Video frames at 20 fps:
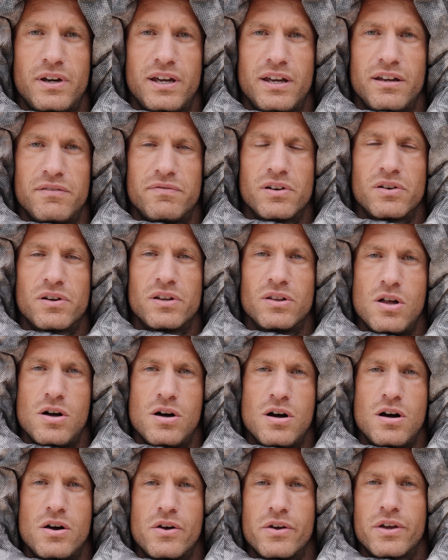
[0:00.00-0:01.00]
a very
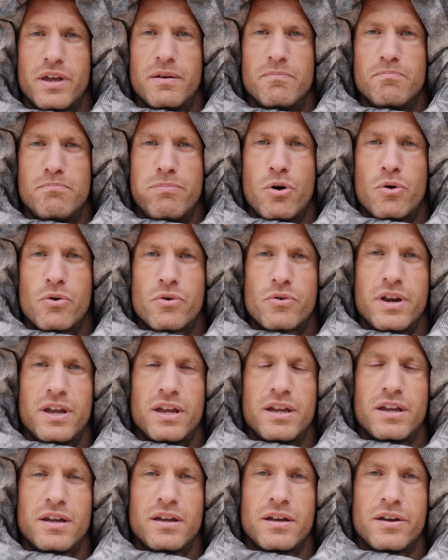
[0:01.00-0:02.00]
long and
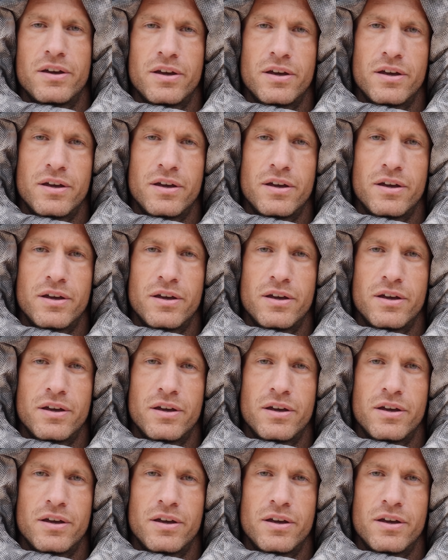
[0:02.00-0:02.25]
boring,